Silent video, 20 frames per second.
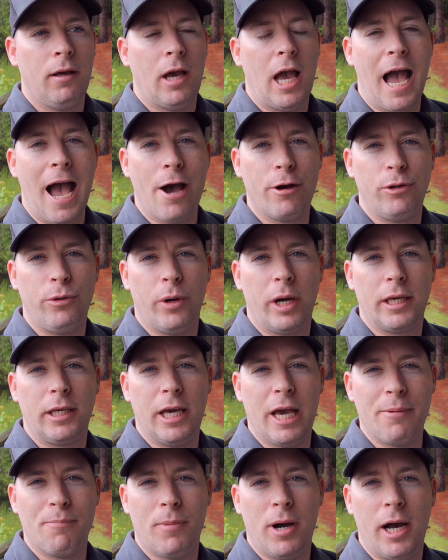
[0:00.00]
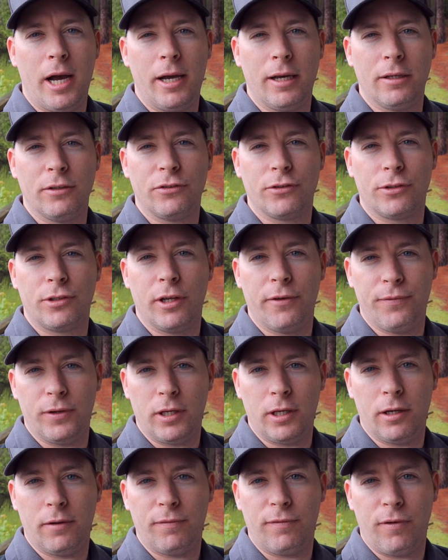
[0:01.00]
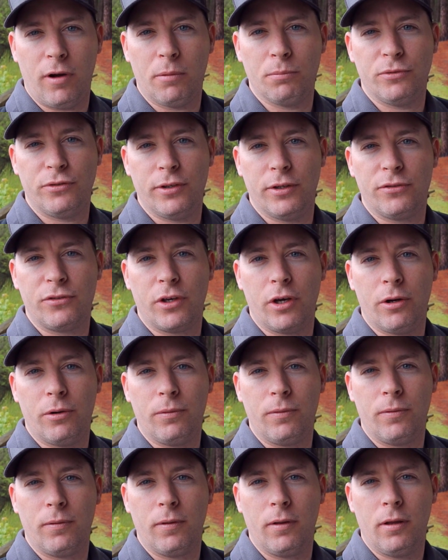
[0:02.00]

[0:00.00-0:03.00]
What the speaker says: How do I get my certificate from Cisco?